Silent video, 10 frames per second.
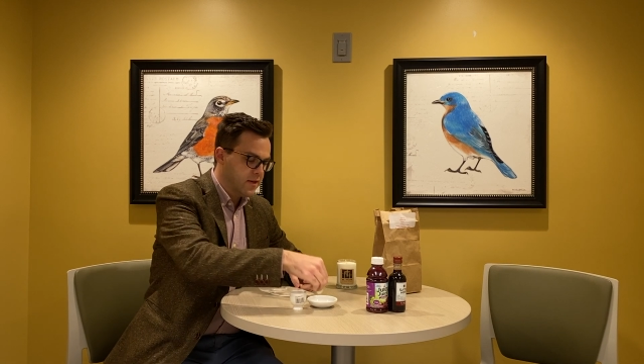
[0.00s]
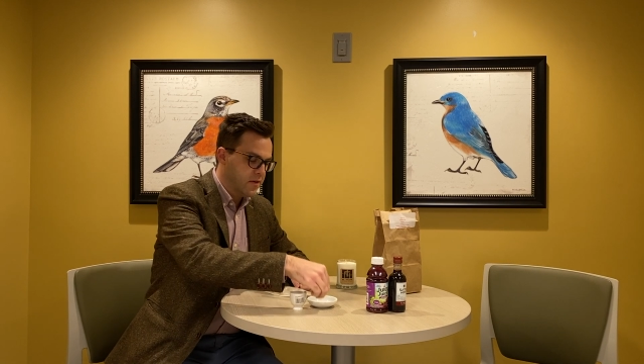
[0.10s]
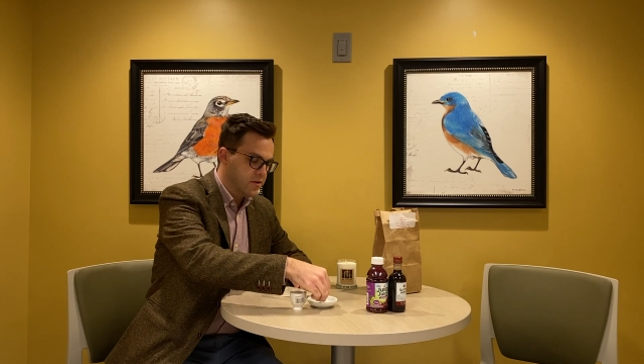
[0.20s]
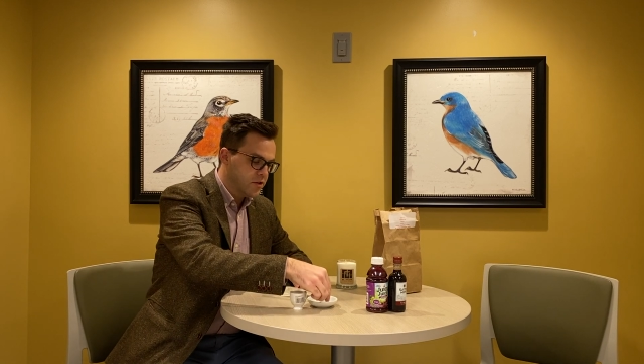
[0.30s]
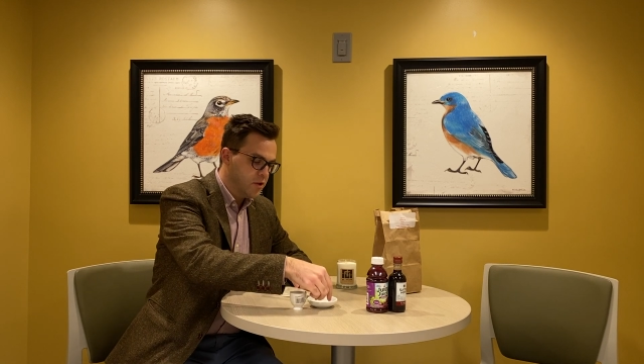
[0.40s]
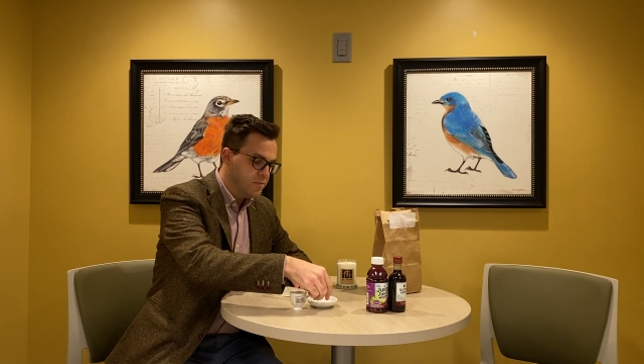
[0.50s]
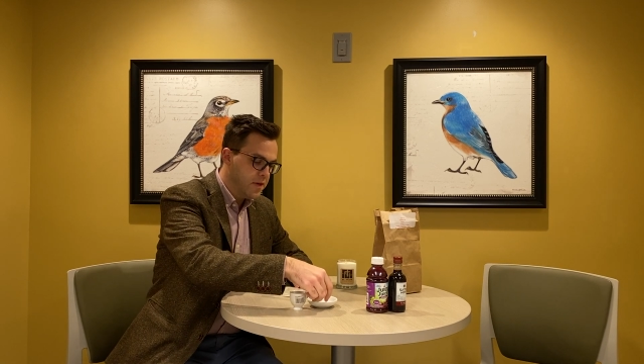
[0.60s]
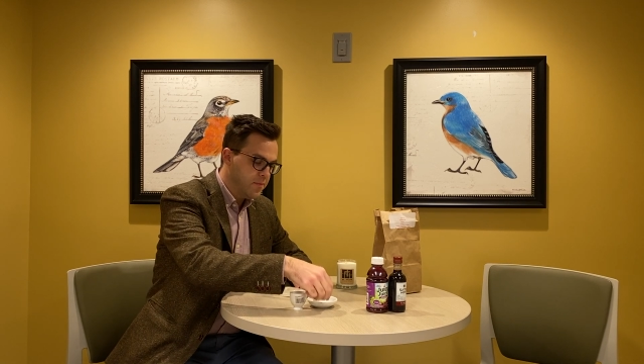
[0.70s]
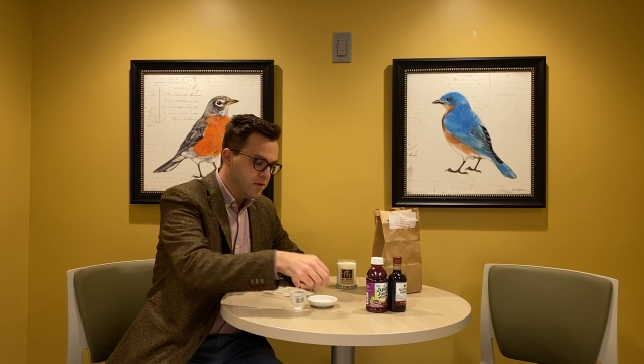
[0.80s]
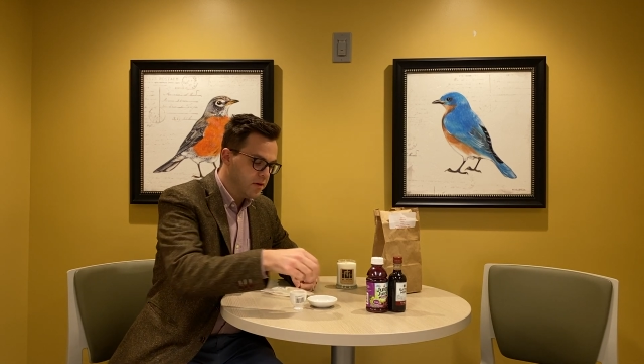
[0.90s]
Say there's two
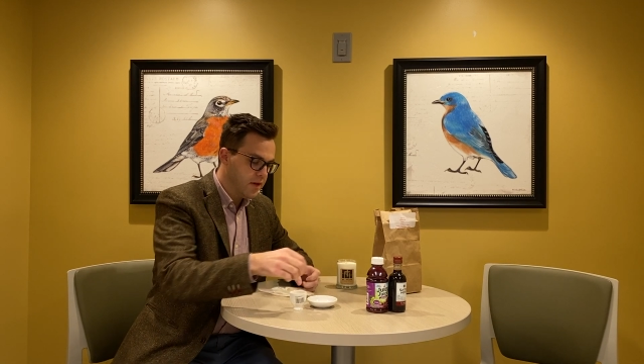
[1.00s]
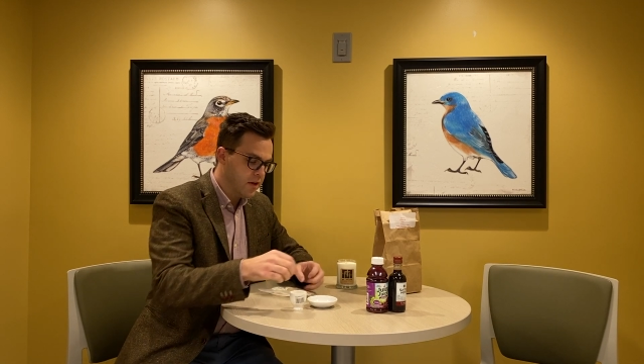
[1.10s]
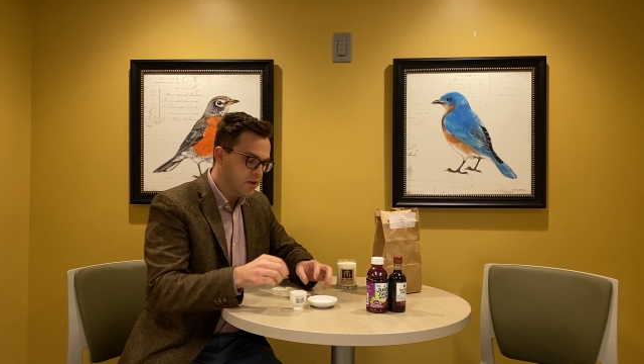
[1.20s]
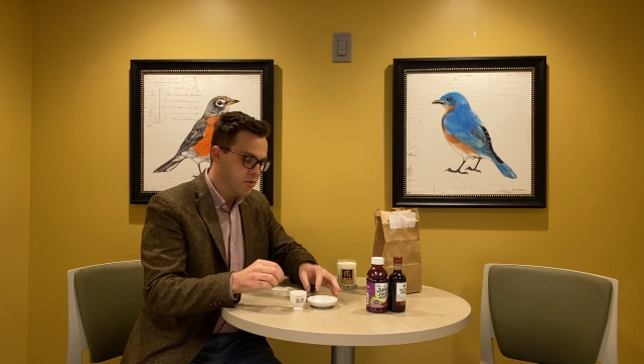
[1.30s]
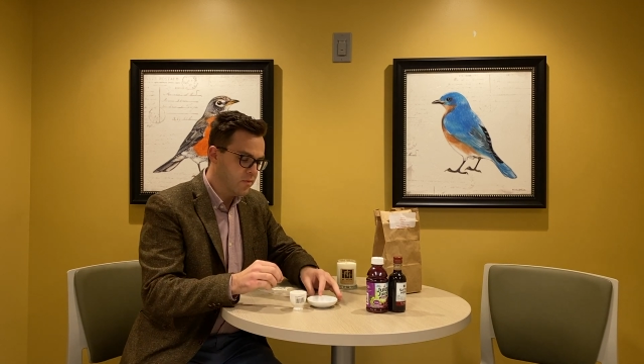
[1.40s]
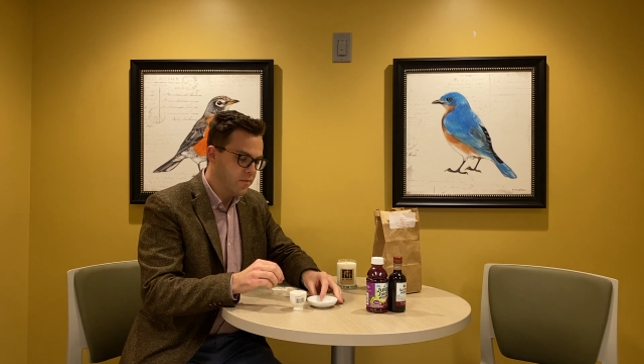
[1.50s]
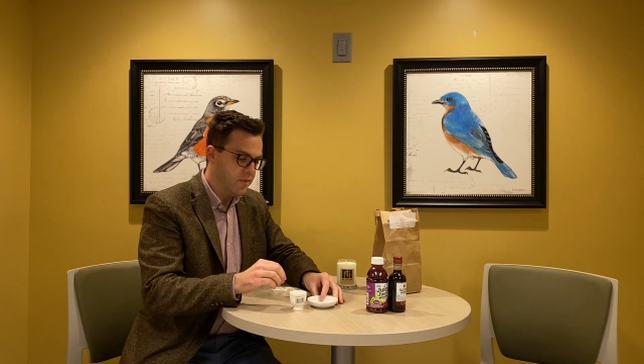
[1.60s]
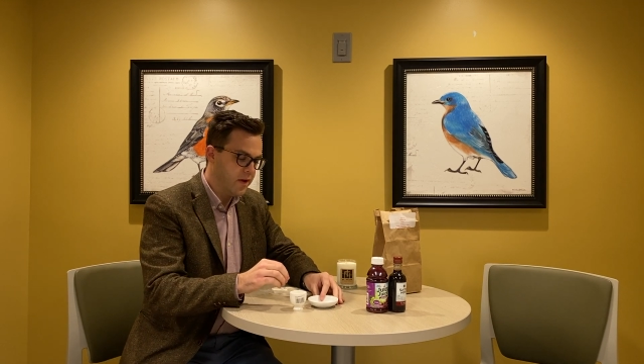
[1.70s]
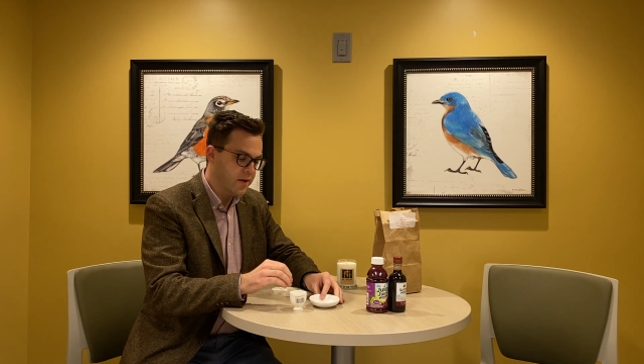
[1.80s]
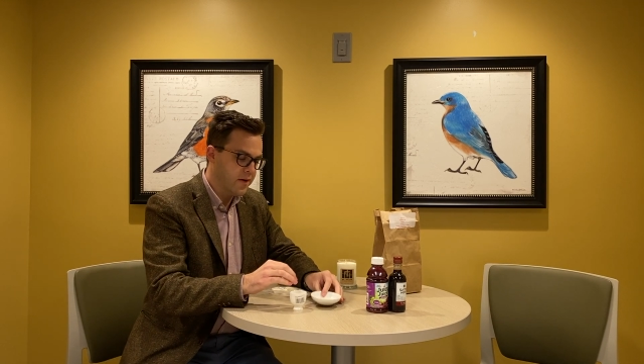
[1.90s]
people in
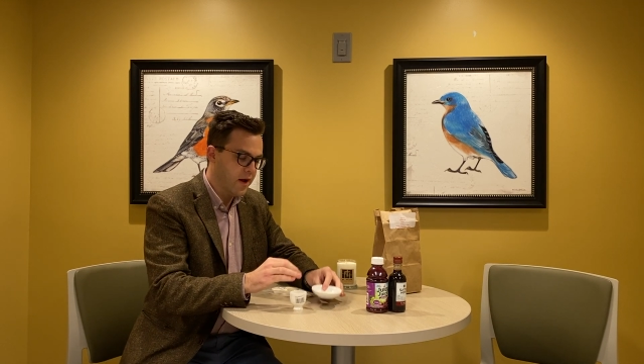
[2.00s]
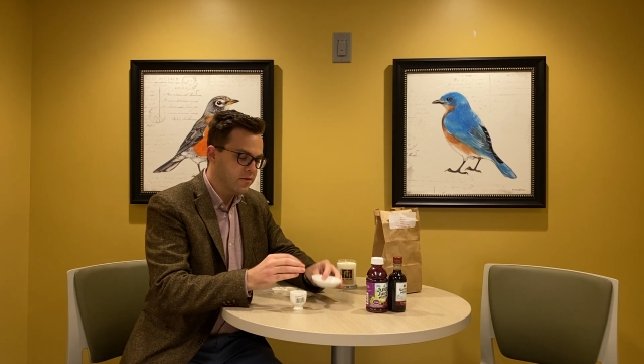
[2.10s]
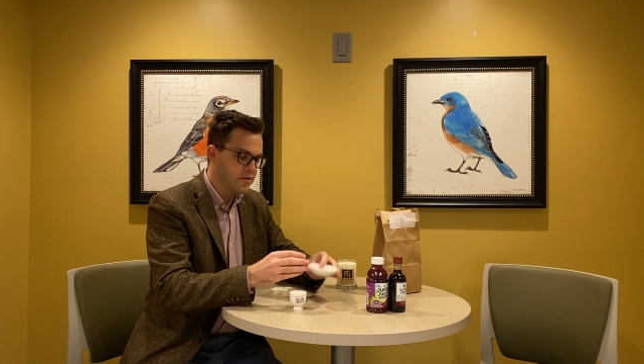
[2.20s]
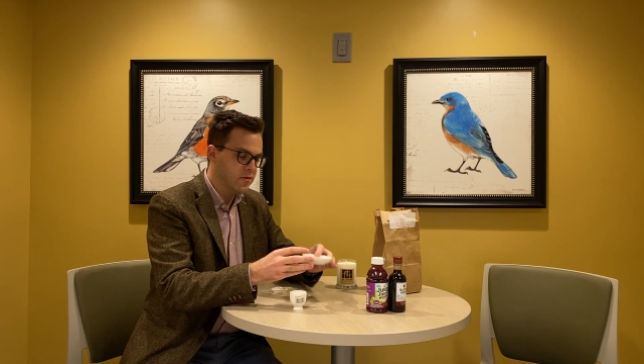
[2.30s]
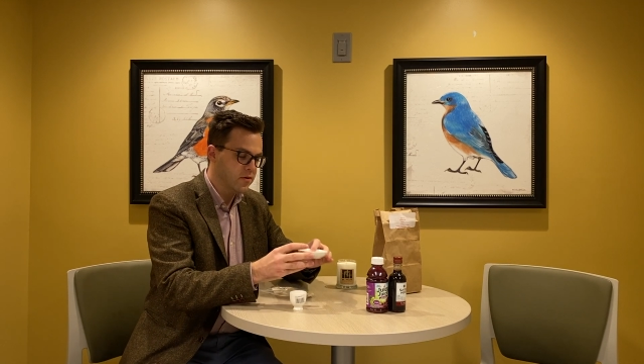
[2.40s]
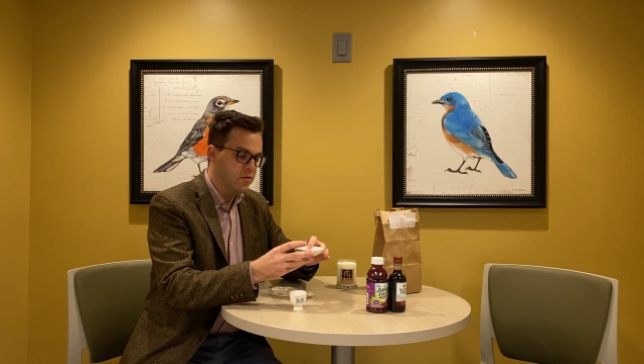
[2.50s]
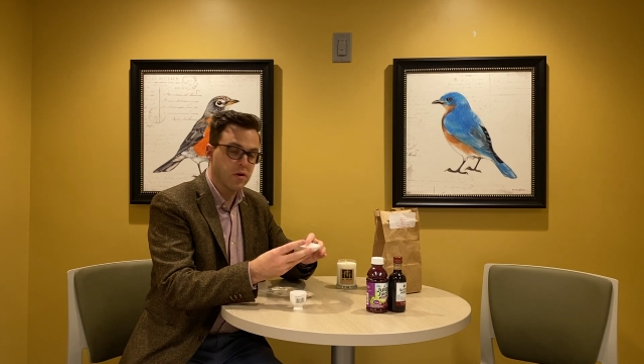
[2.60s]
your household